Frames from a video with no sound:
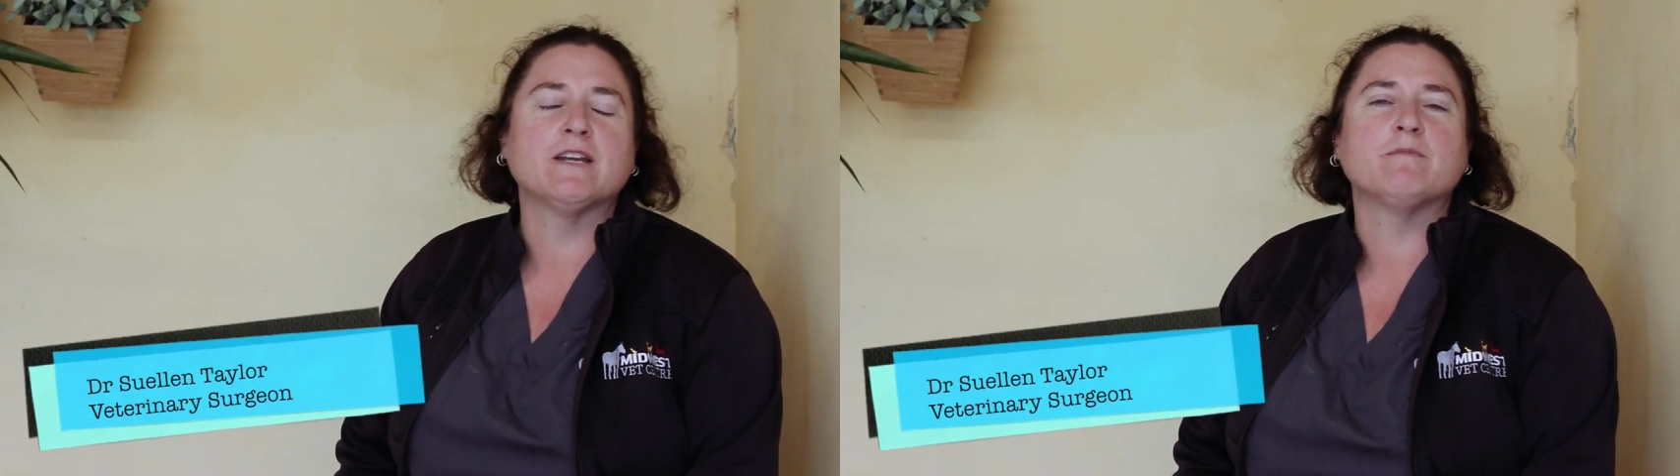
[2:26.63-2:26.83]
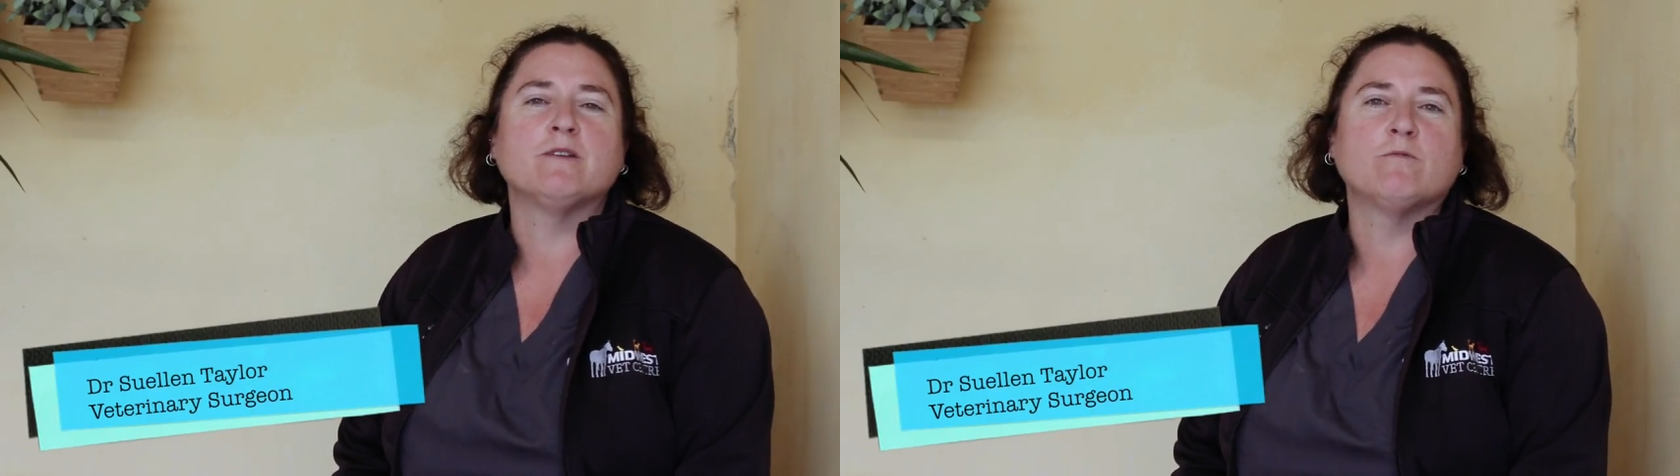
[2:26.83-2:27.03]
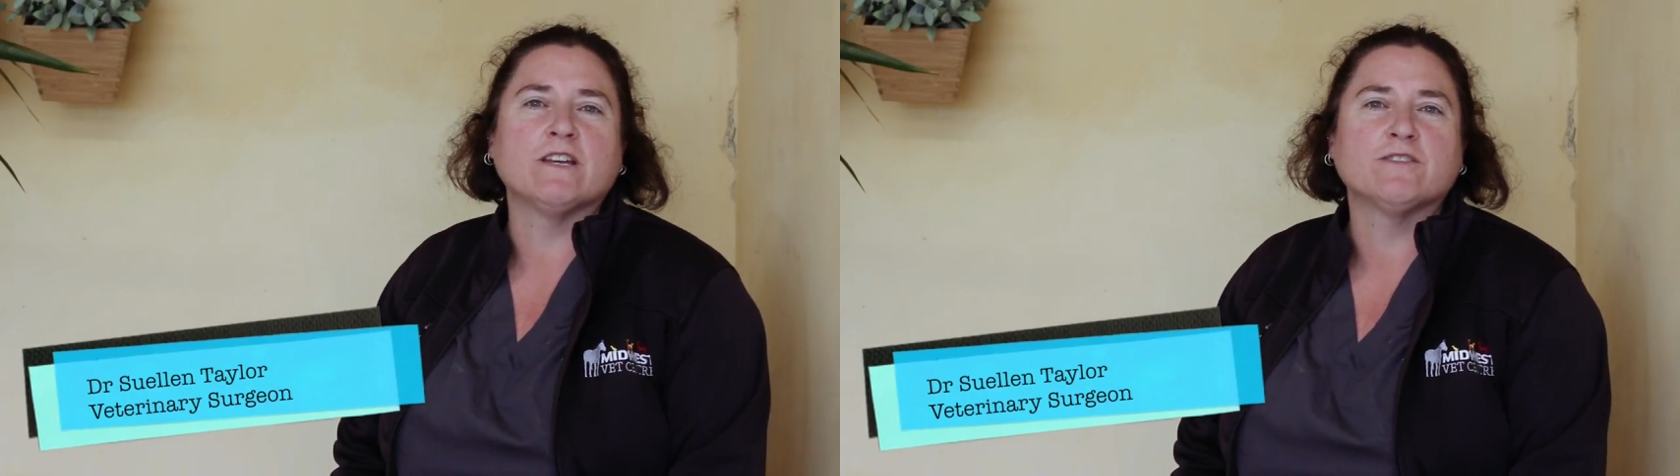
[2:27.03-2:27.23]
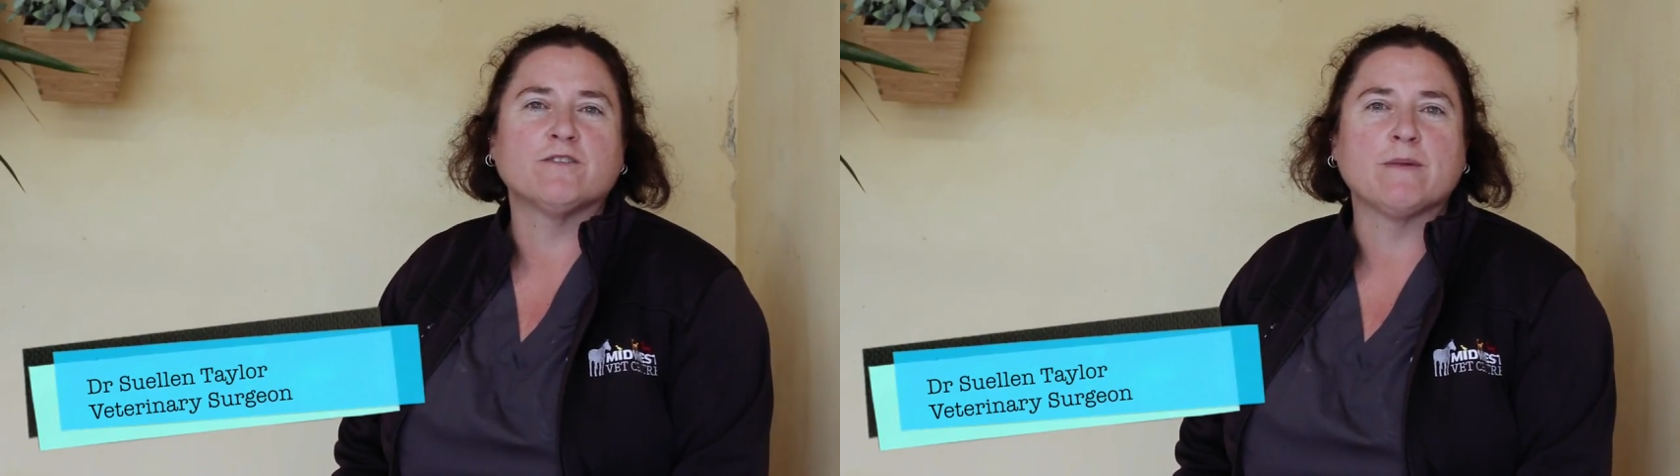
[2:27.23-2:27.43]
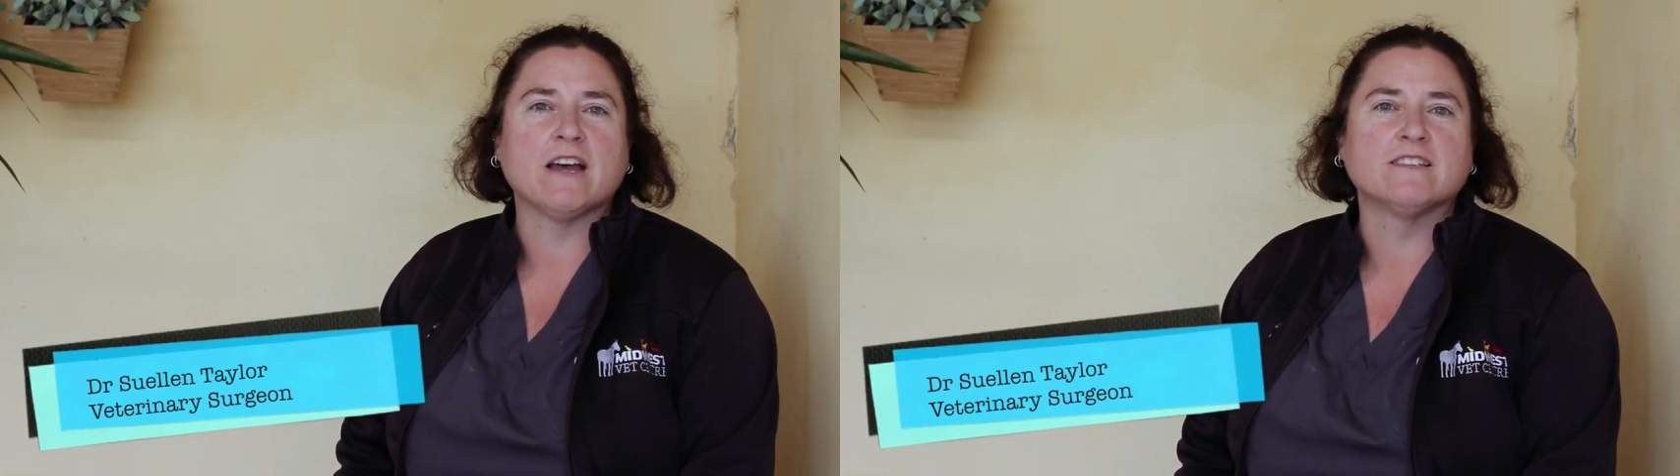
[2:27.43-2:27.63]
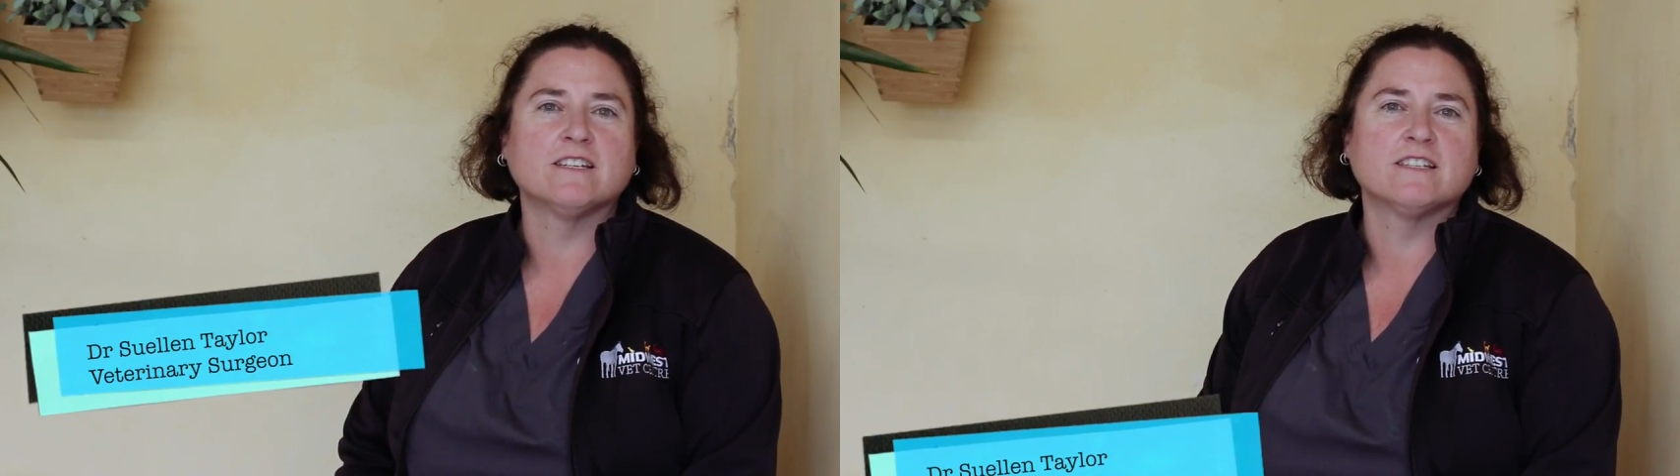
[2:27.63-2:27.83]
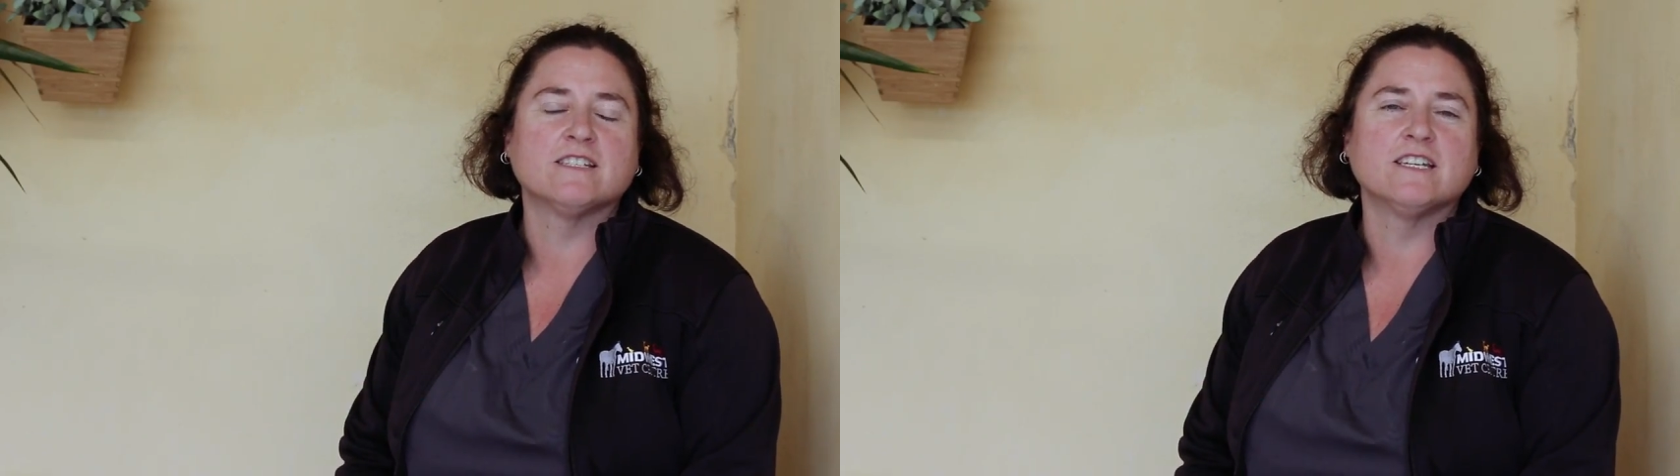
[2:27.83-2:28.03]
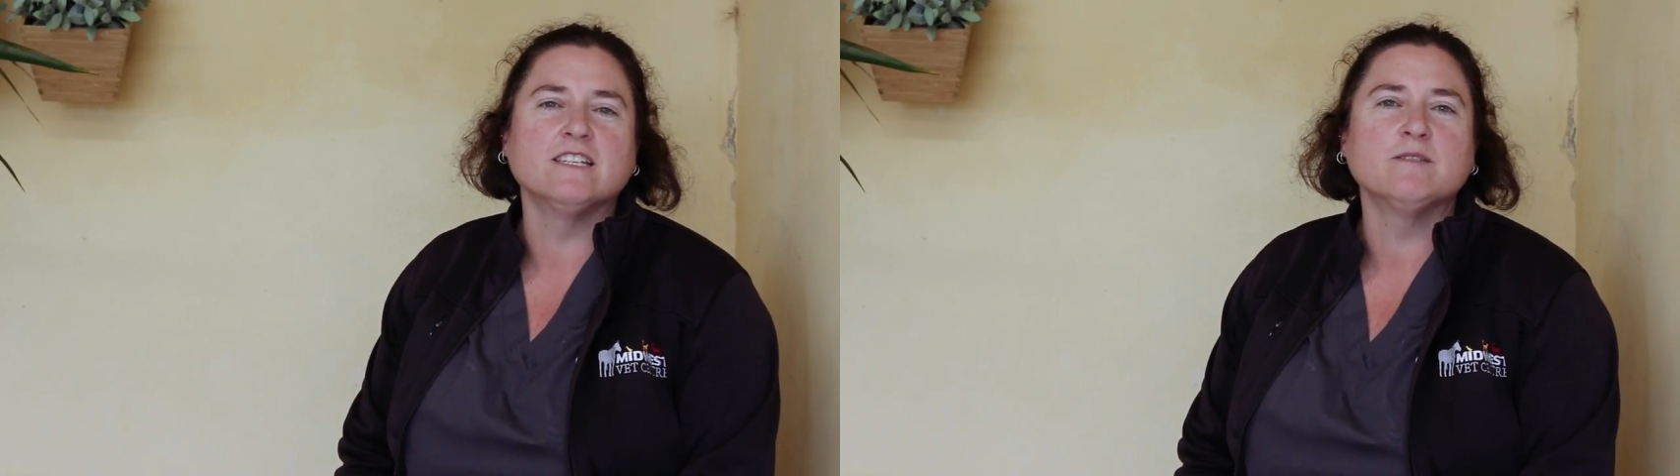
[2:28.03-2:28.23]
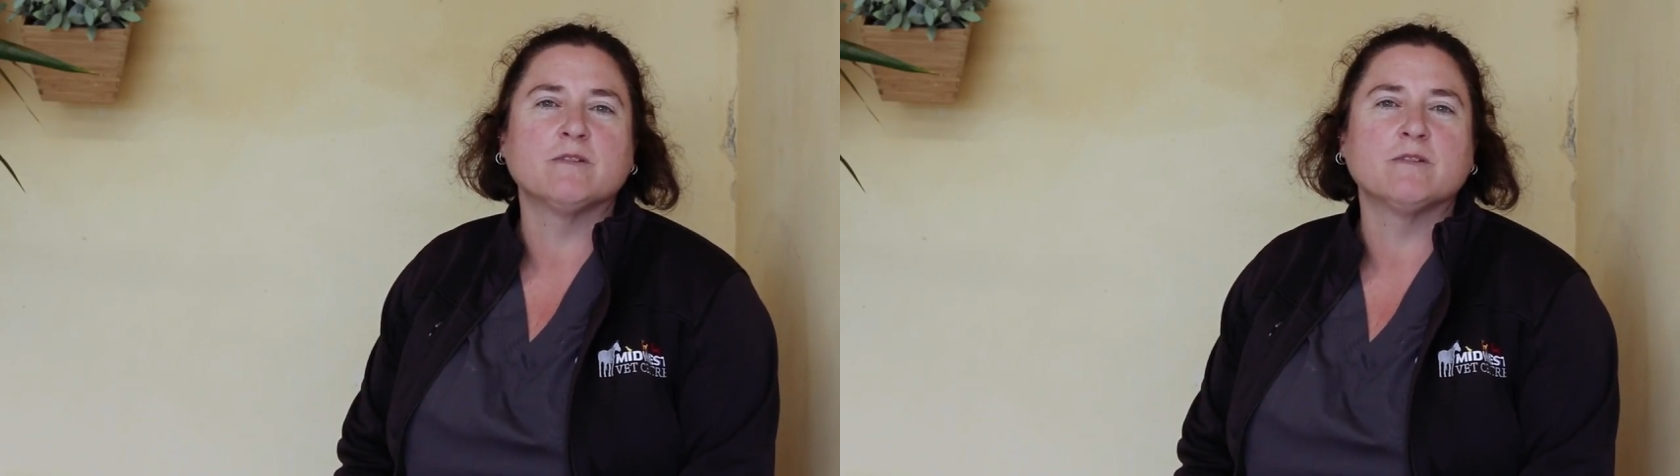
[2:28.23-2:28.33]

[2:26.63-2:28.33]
at Midwest for about six years,